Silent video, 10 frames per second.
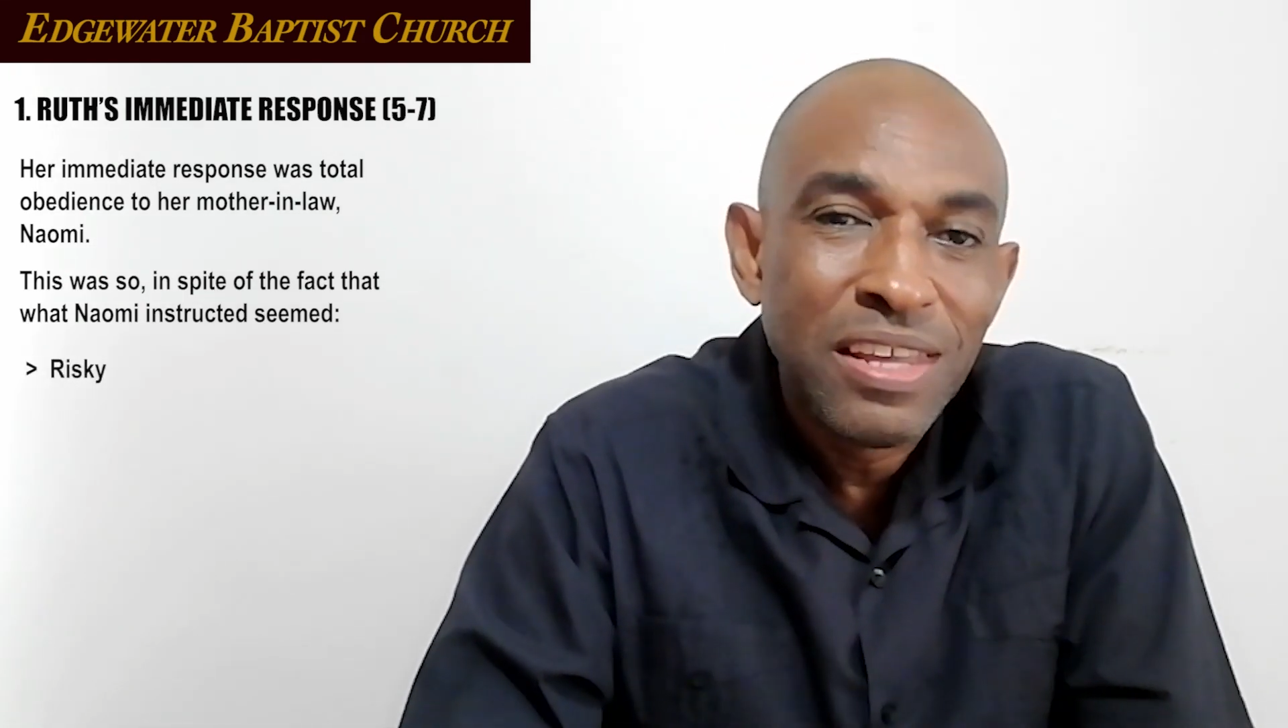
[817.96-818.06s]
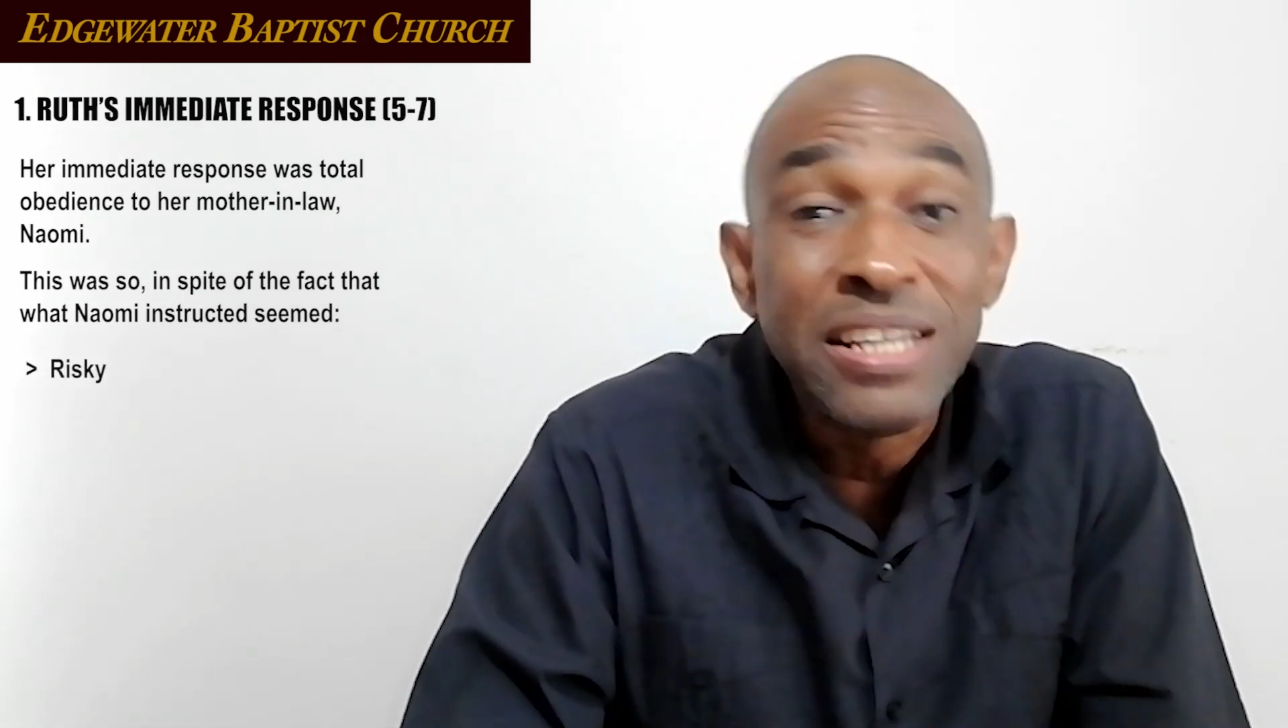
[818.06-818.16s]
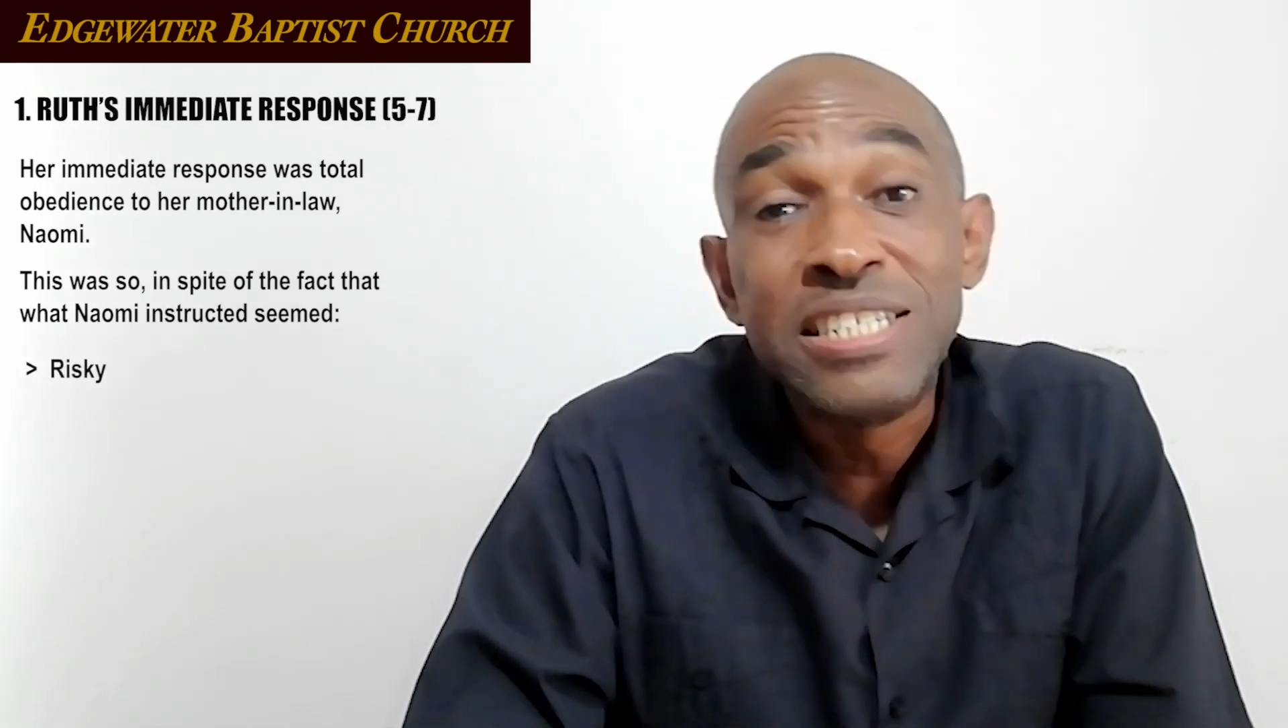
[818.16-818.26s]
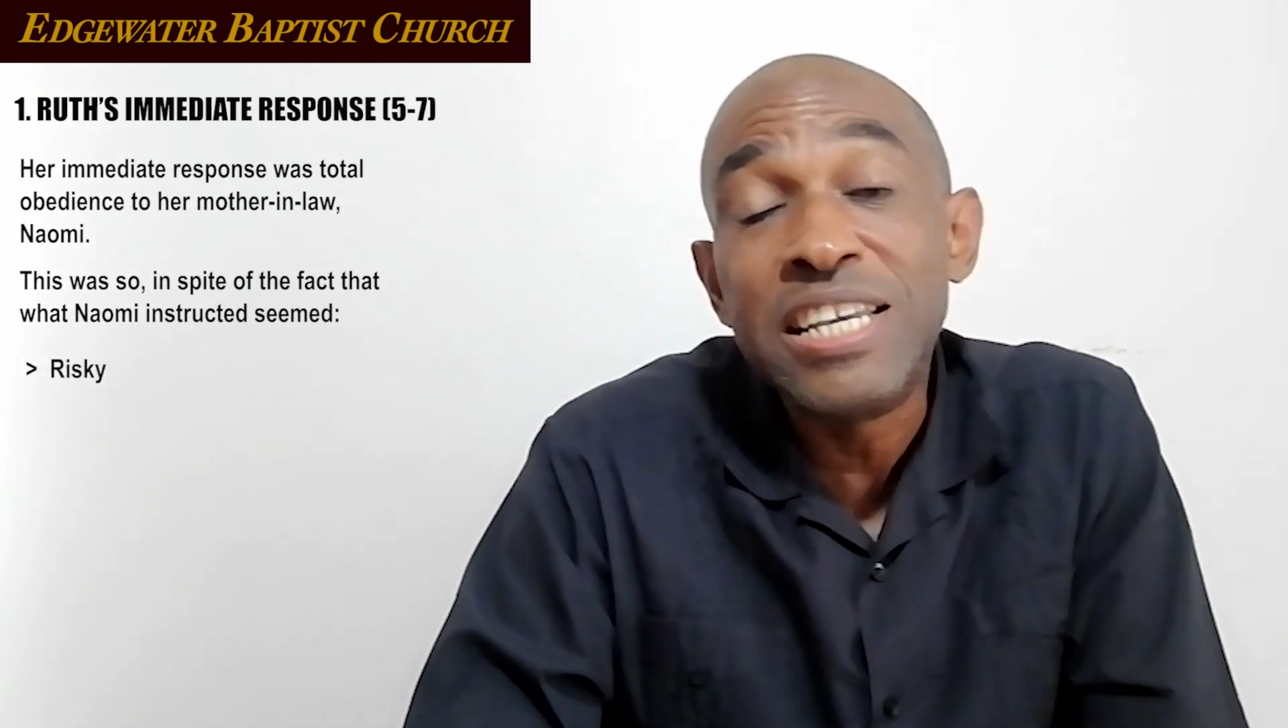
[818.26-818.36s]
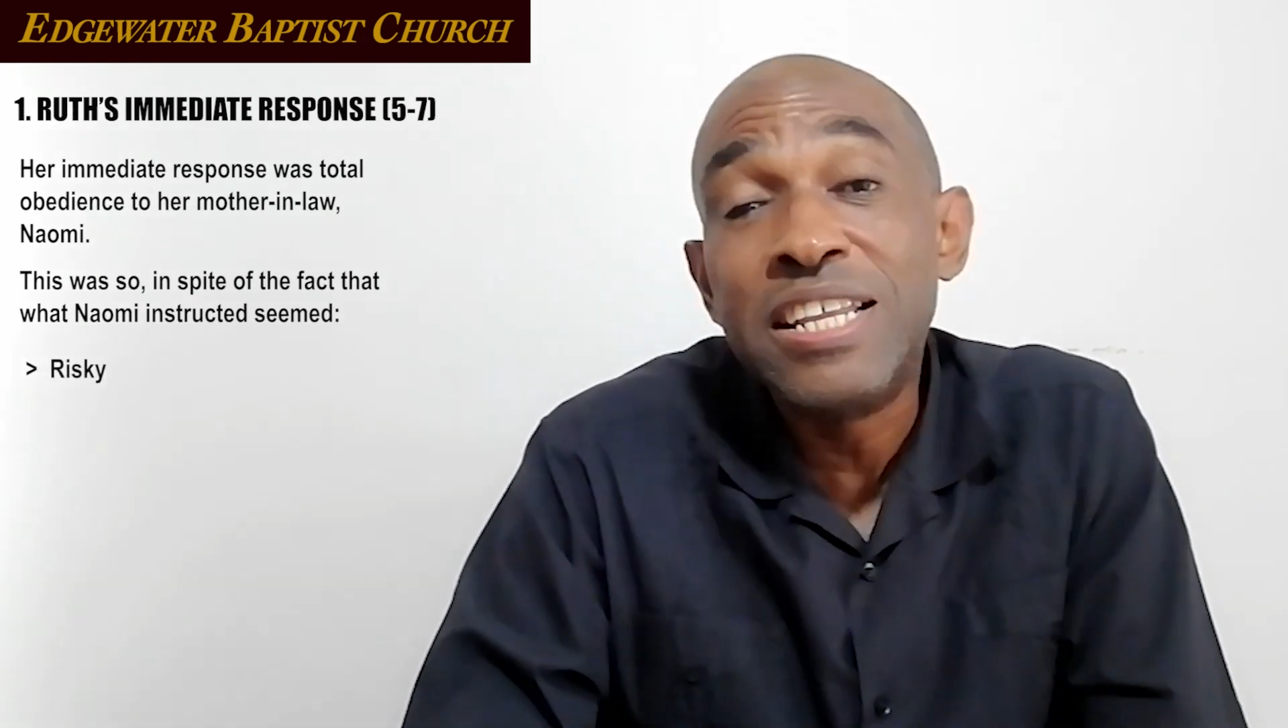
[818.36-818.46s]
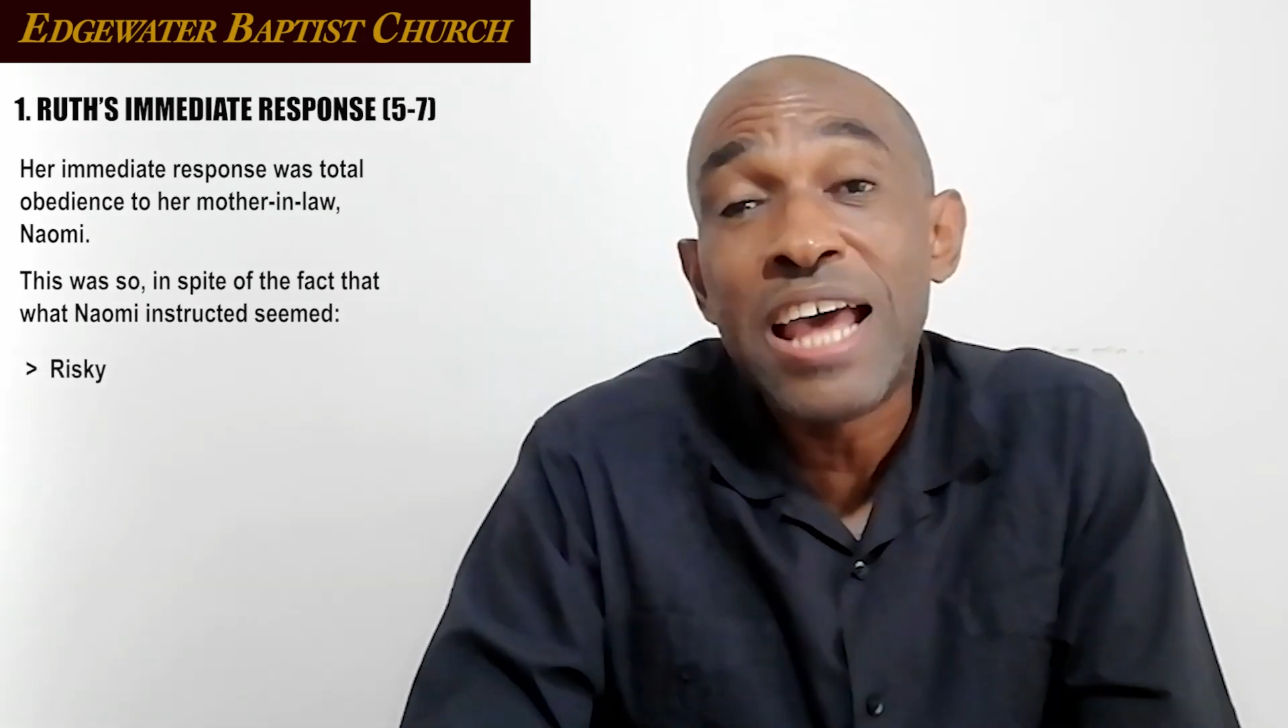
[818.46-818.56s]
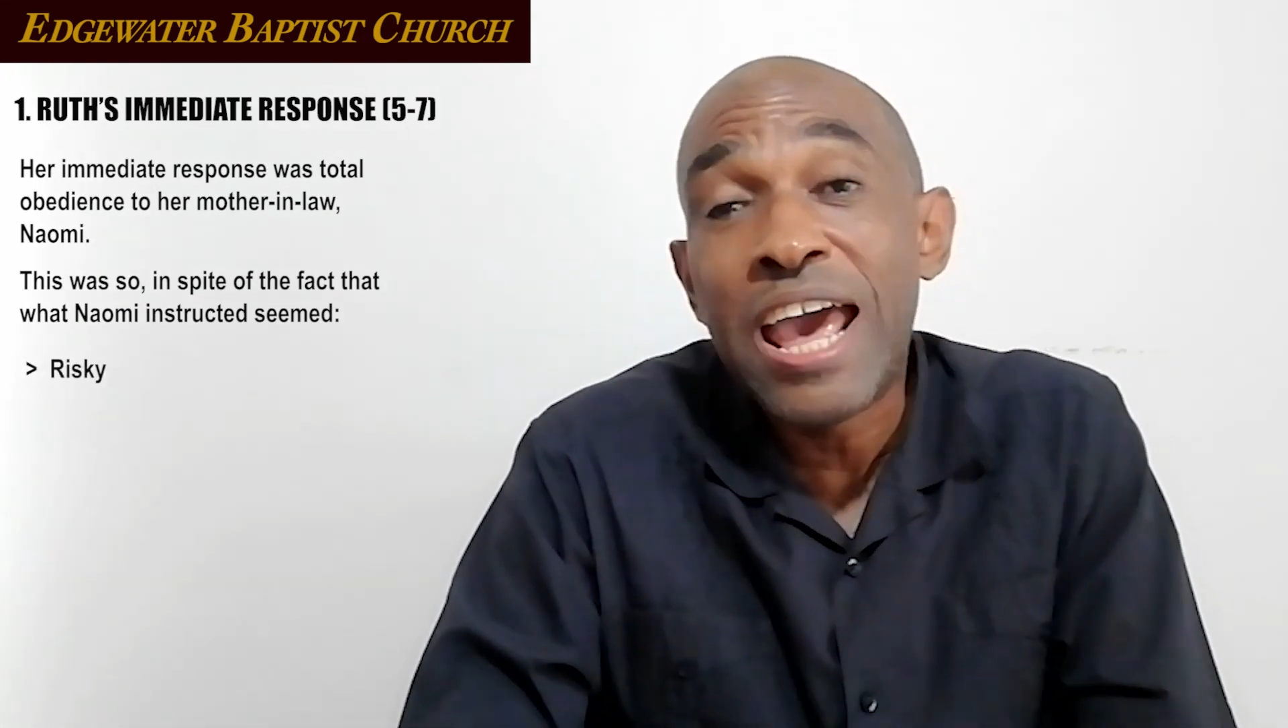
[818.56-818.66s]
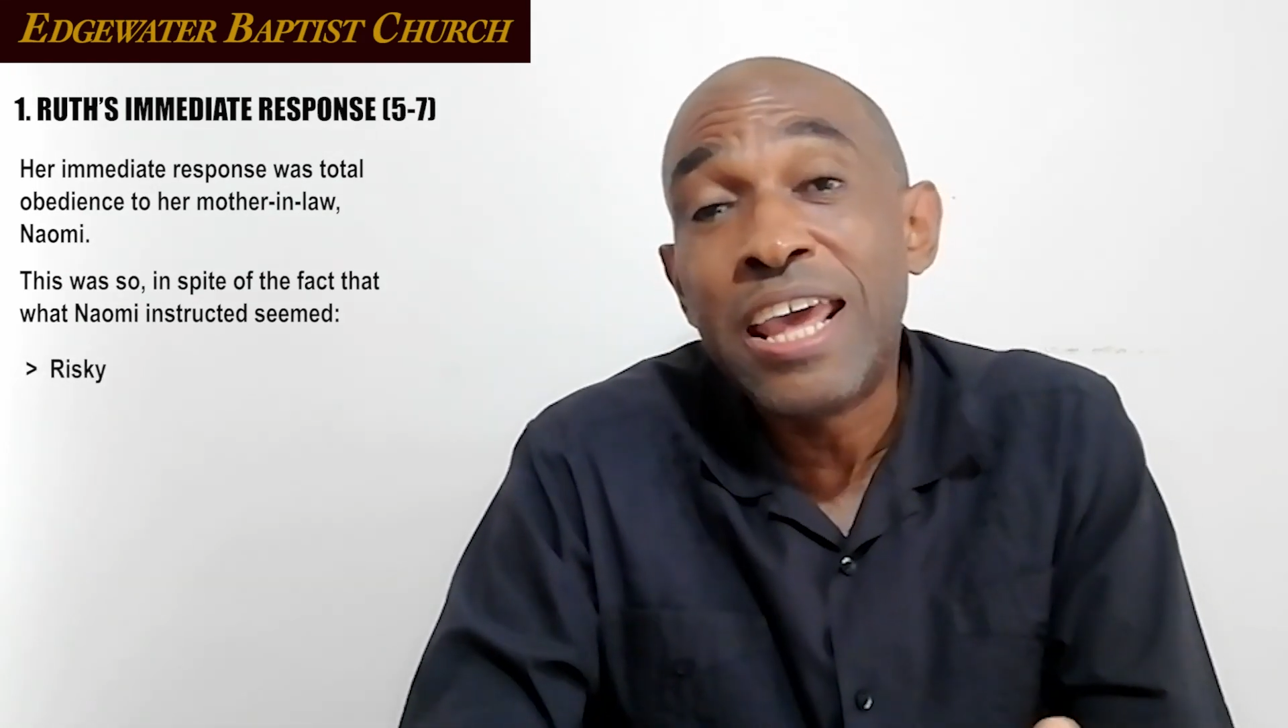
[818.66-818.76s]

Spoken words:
Indeed,